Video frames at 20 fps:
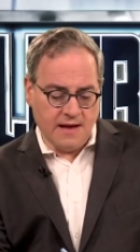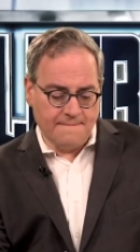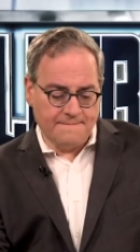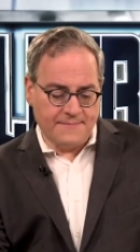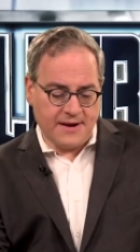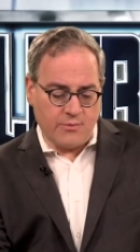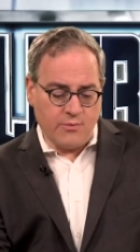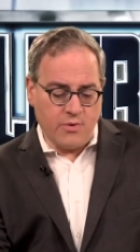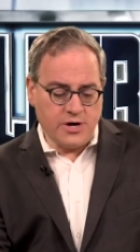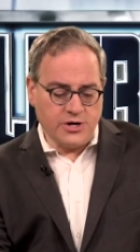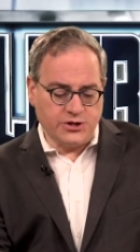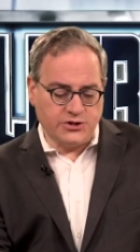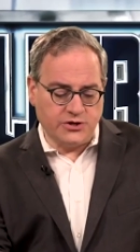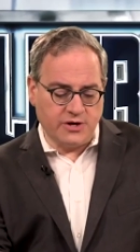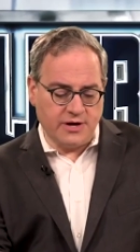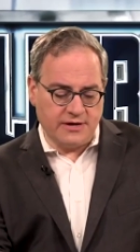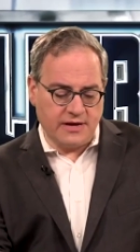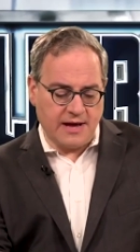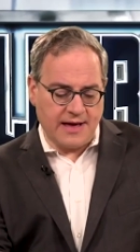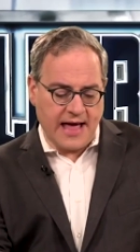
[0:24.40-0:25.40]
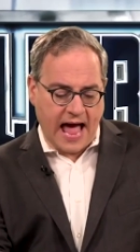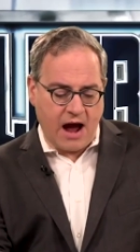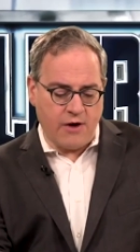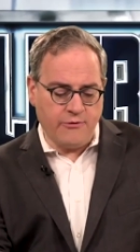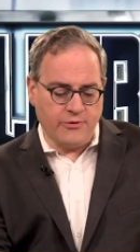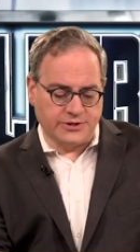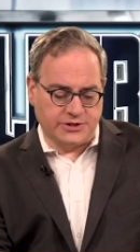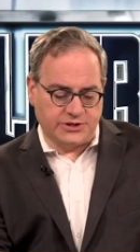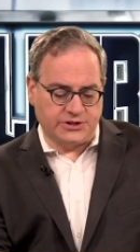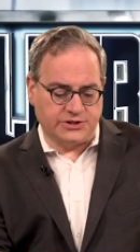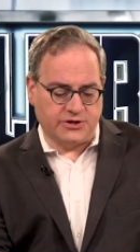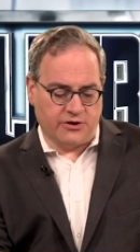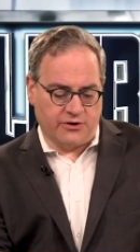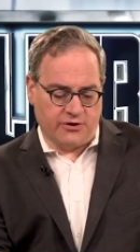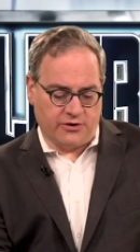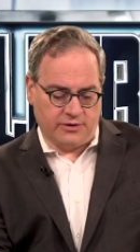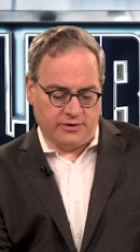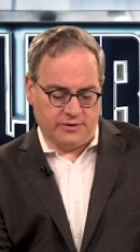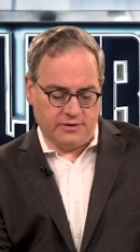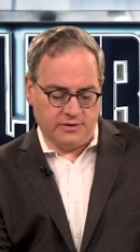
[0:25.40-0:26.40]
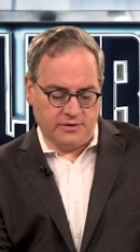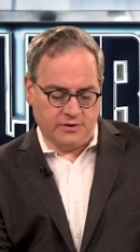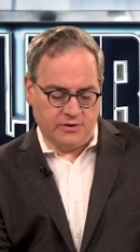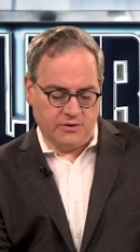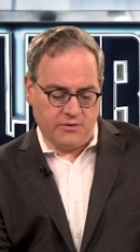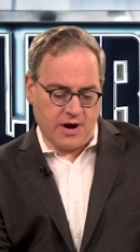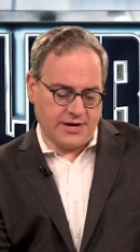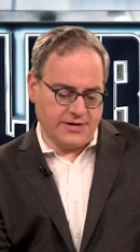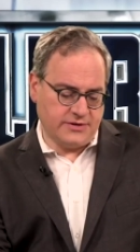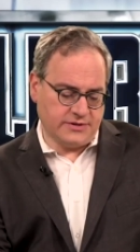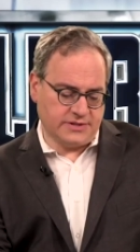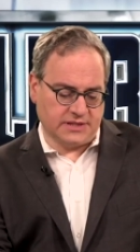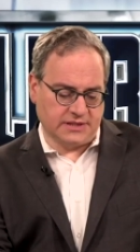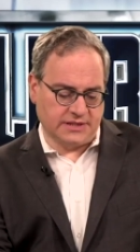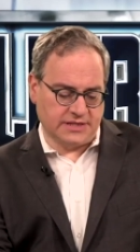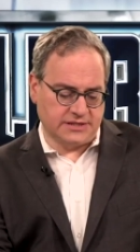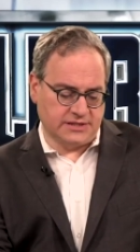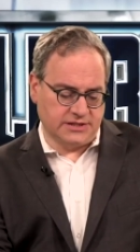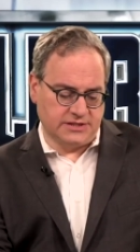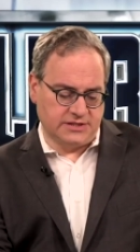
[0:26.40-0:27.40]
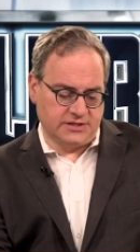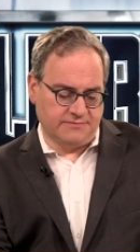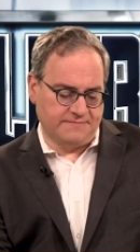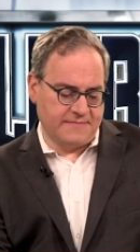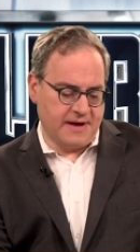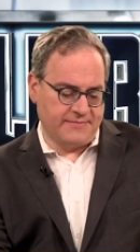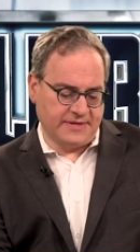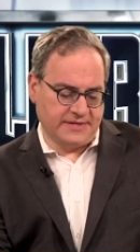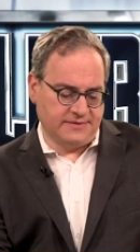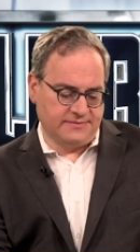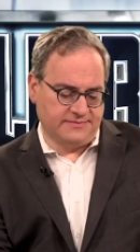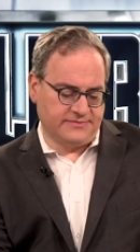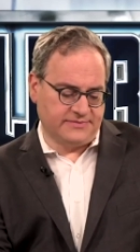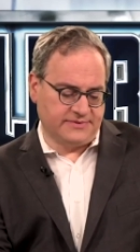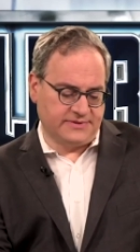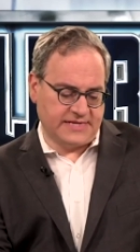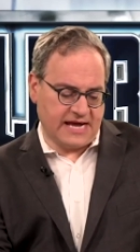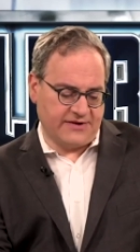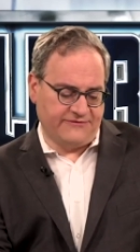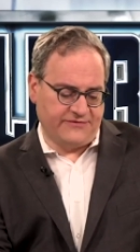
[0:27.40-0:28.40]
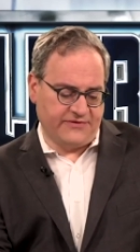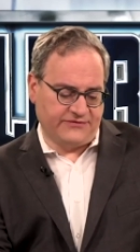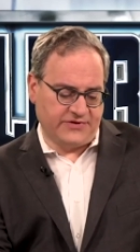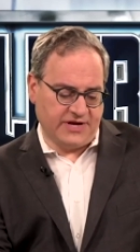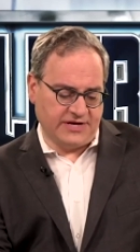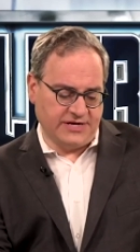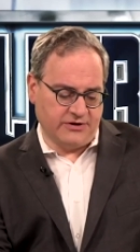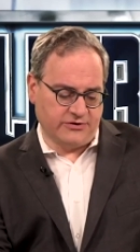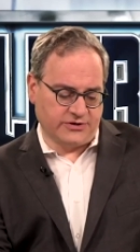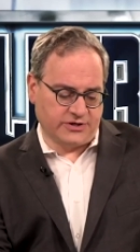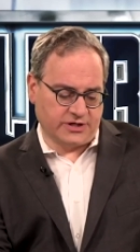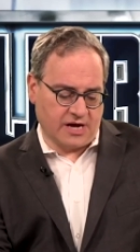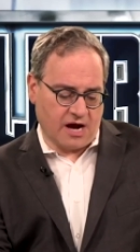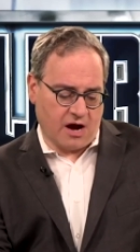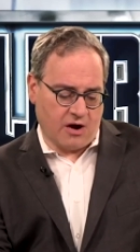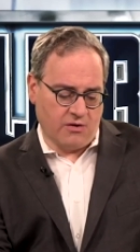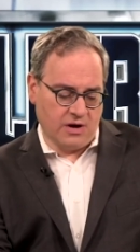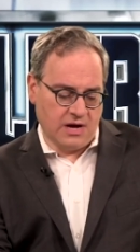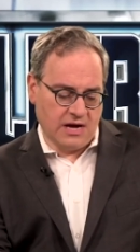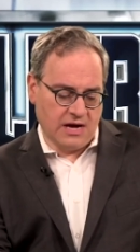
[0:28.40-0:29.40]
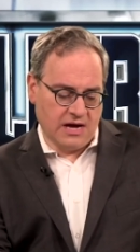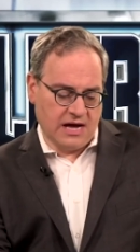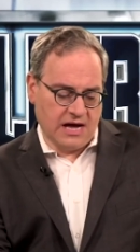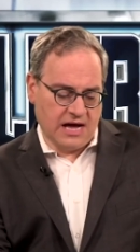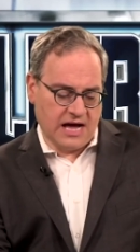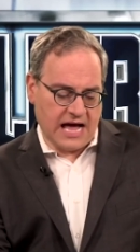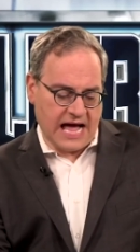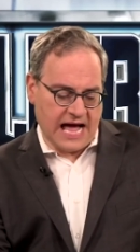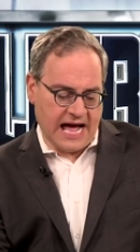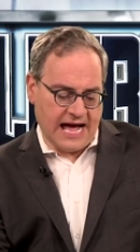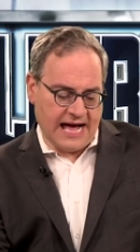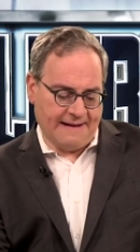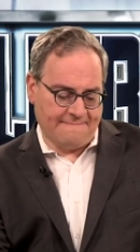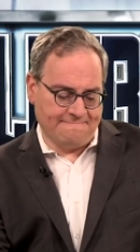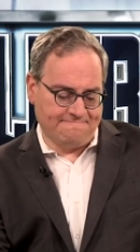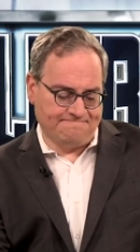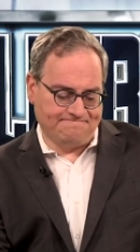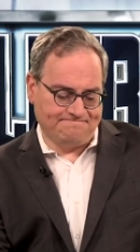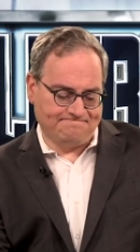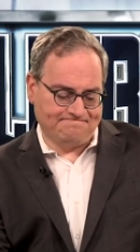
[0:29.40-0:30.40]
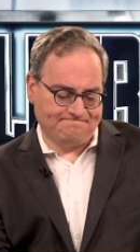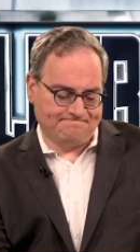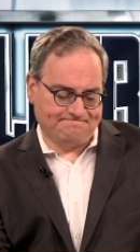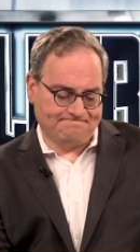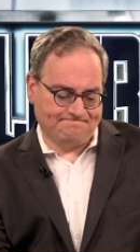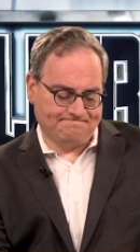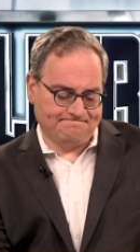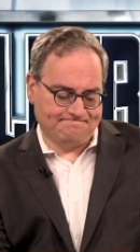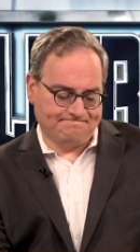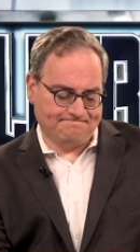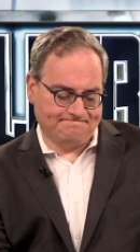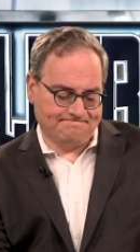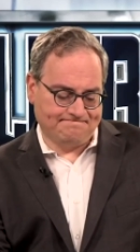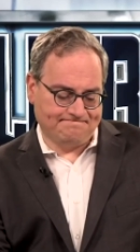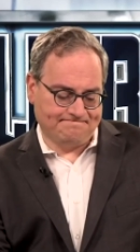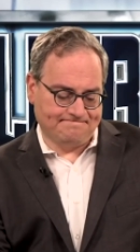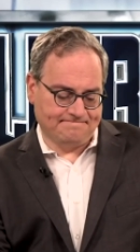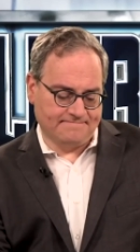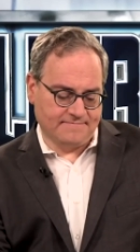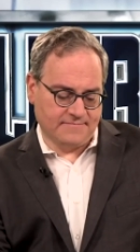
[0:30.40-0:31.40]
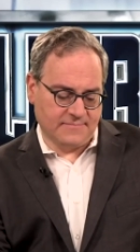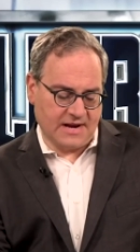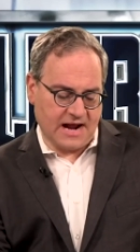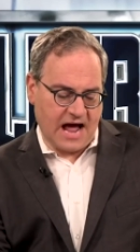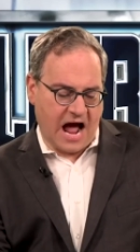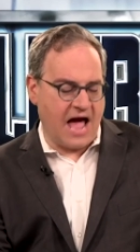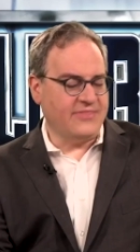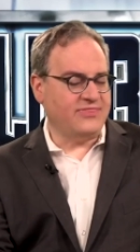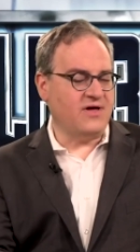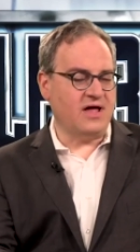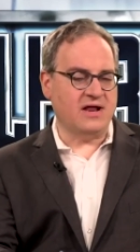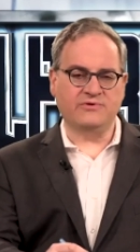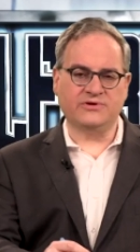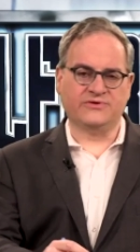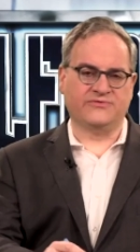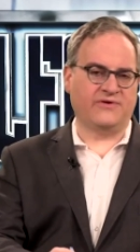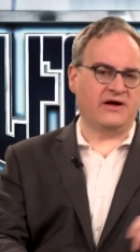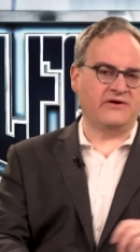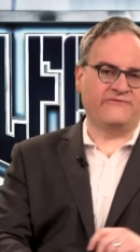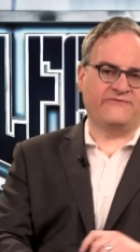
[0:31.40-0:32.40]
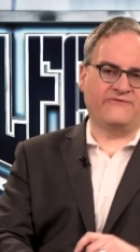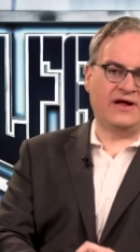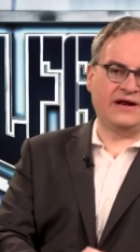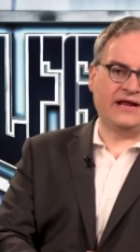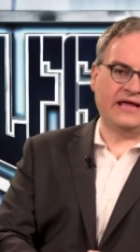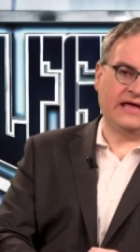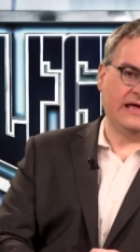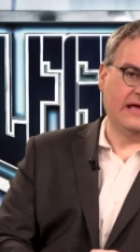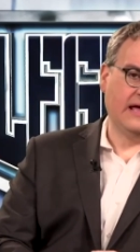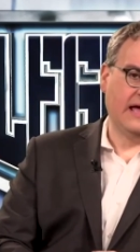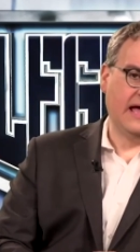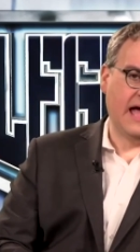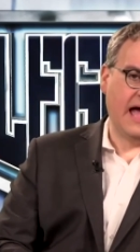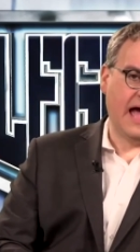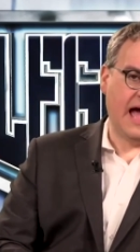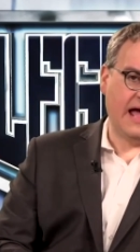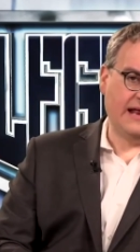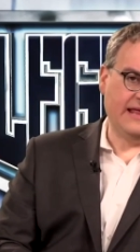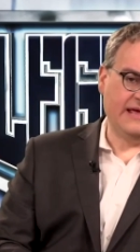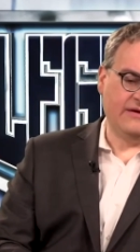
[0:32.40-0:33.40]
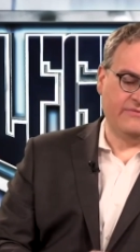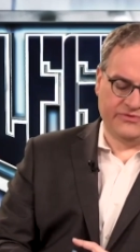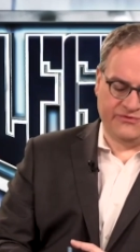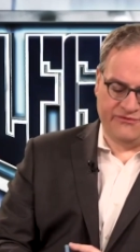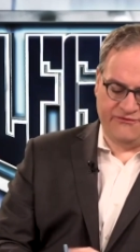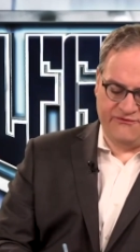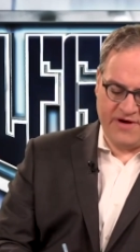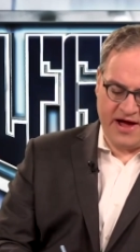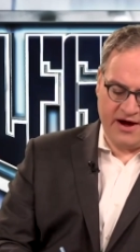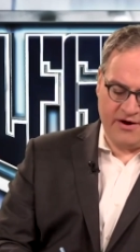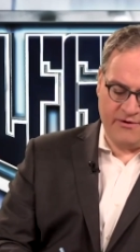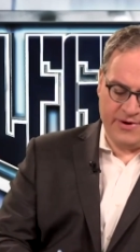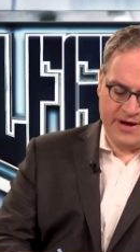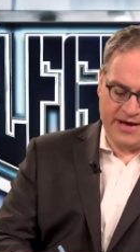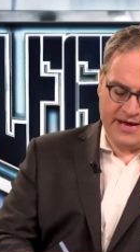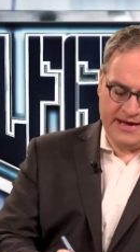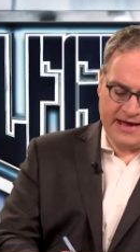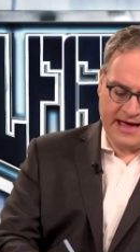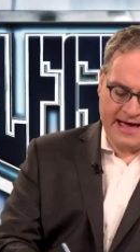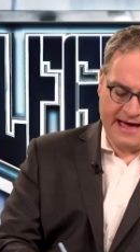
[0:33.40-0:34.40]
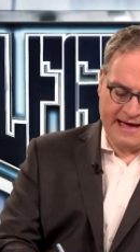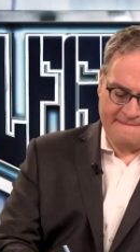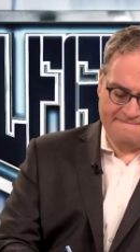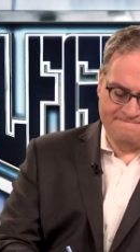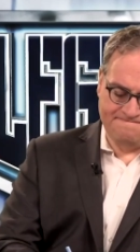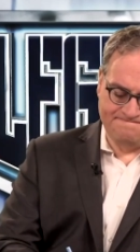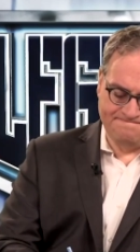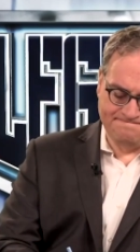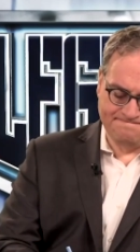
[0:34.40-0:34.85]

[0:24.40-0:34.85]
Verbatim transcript: But I want to show you Howard Stern, who I used to listen to maybe ten, fifteen years ago. Um, I thought he was very funny, and he was very, um,